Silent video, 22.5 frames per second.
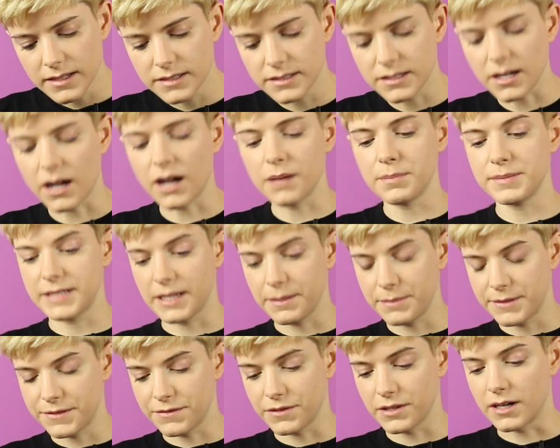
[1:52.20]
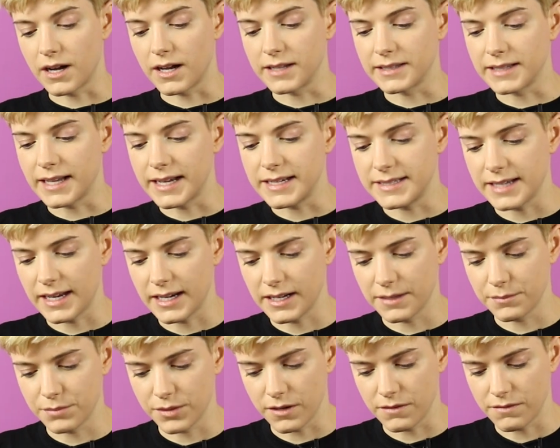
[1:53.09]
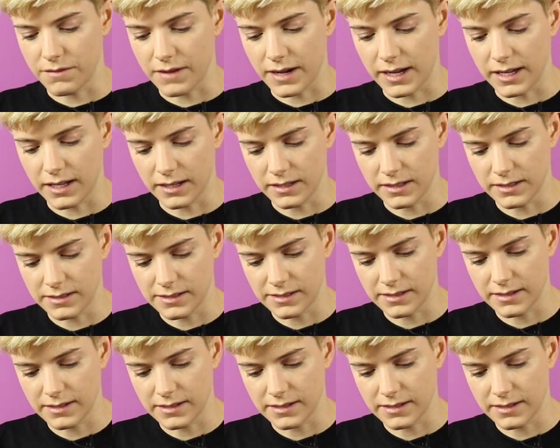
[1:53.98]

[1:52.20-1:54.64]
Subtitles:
Top tips for an online dating profile.